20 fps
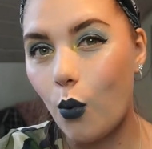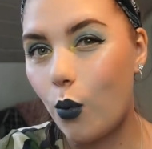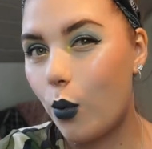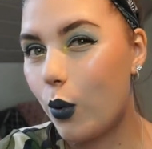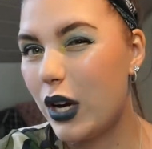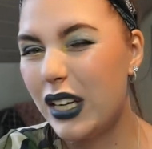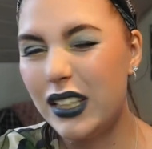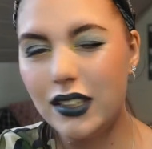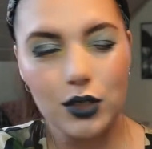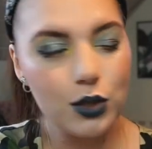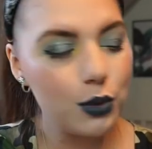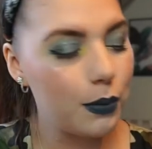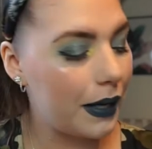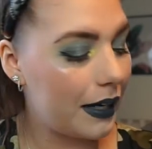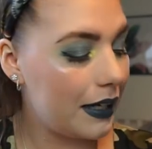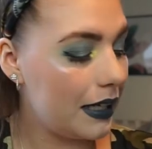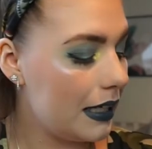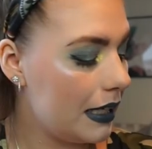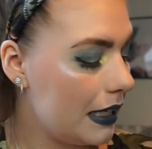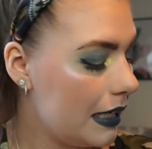way too
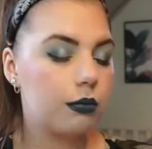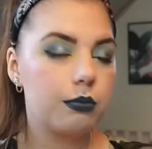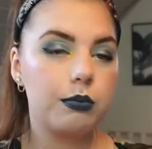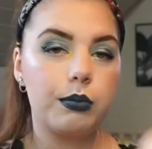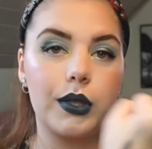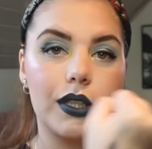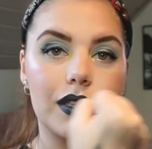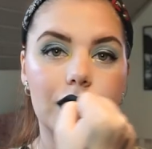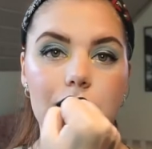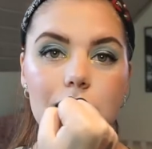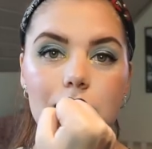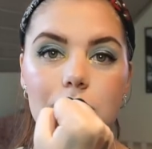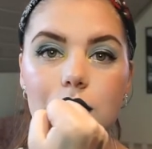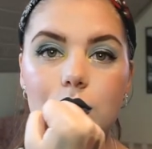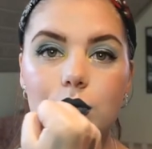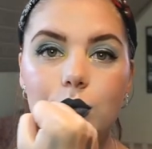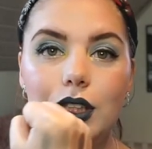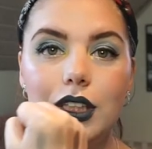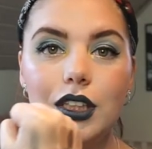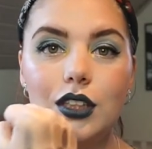many, but
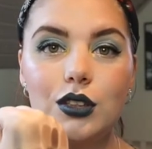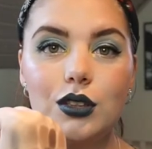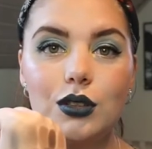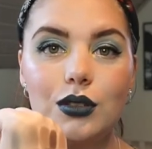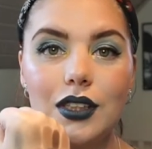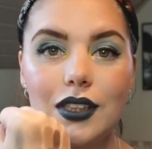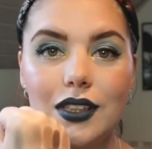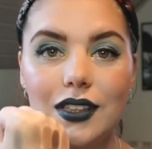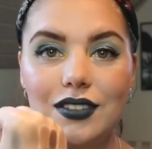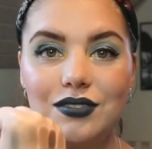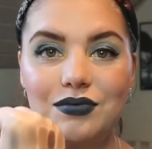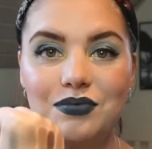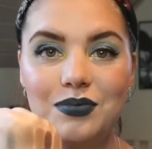we can do it.